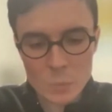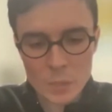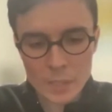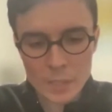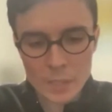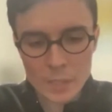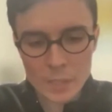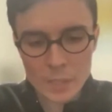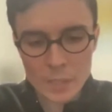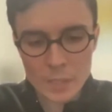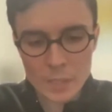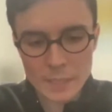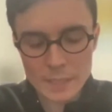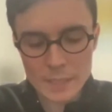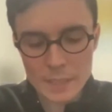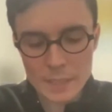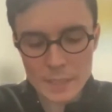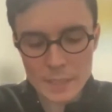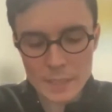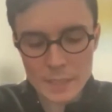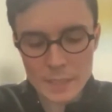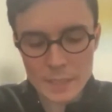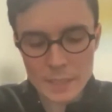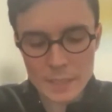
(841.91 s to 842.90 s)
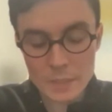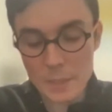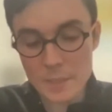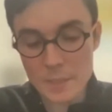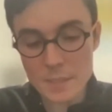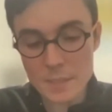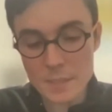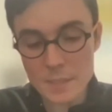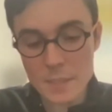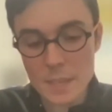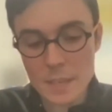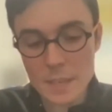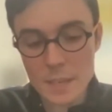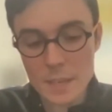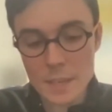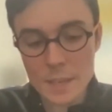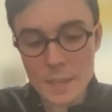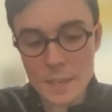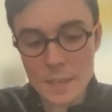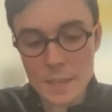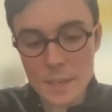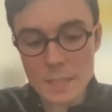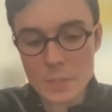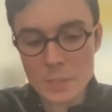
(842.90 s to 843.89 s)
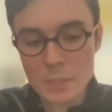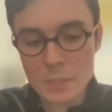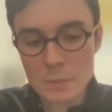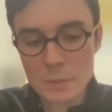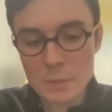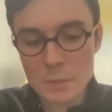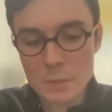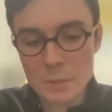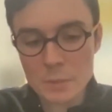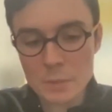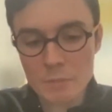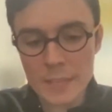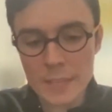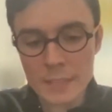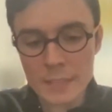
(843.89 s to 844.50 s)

is working together? Because especially with the